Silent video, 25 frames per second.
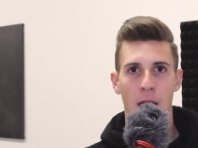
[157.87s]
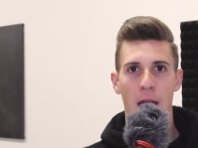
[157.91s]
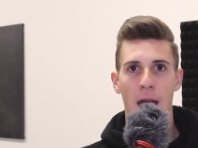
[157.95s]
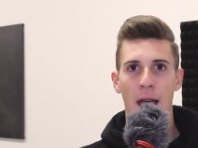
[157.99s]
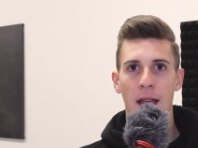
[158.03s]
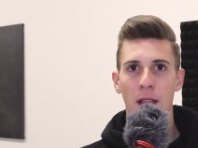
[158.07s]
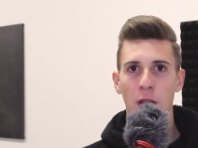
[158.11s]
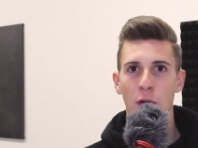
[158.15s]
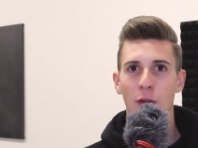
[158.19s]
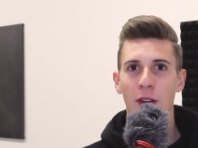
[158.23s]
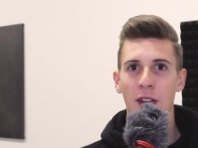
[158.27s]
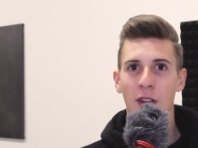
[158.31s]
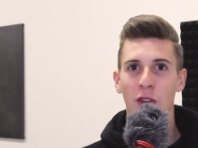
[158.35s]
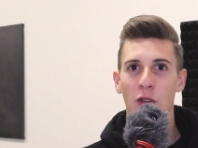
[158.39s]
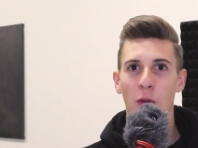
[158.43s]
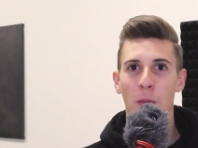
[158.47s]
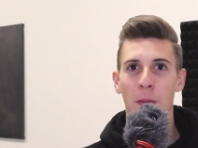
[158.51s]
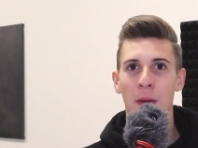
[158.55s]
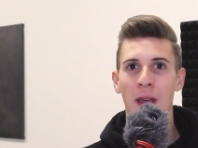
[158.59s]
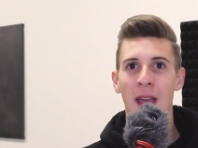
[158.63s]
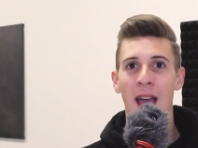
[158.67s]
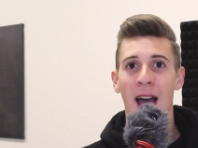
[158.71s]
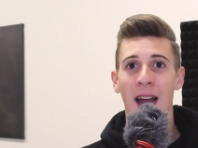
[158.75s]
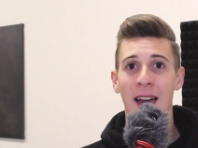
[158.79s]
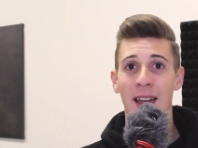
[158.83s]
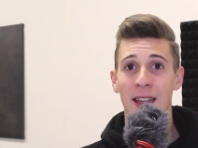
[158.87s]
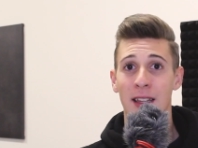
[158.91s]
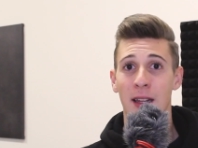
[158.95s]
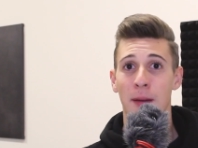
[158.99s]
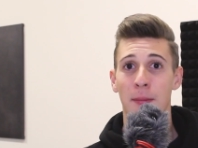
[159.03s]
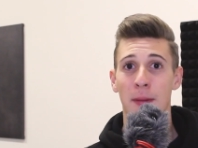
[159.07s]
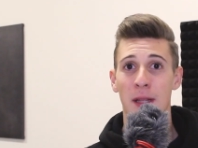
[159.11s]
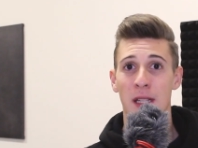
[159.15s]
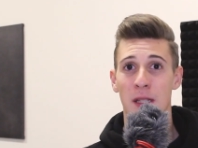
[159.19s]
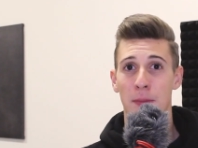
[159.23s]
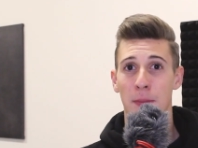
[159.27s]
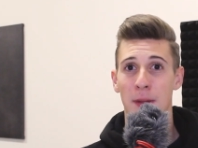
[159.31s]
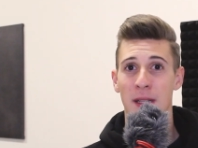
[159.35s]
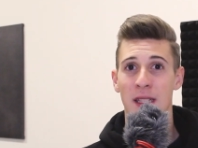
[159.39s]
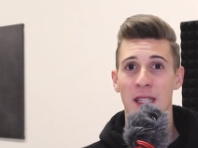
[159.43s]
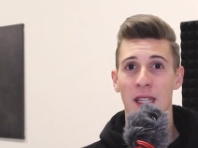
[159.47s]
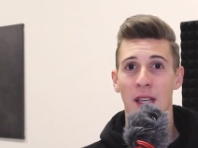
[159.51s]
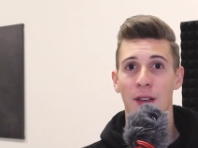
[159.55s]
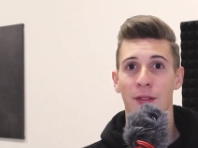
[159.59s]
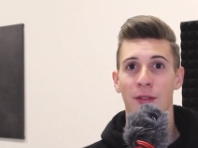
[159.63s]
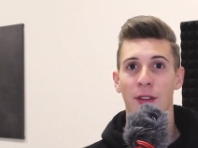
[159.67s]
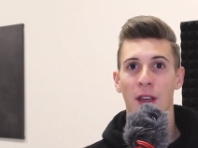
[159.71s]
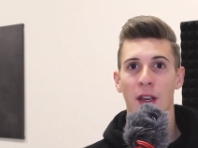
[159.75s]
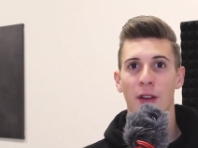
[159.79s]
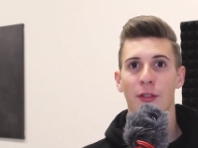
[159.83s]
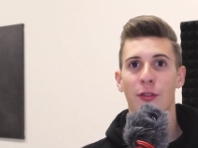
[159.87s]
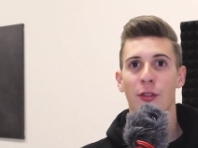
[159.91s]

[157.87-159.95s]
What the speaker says: and you need to be a little bit specific.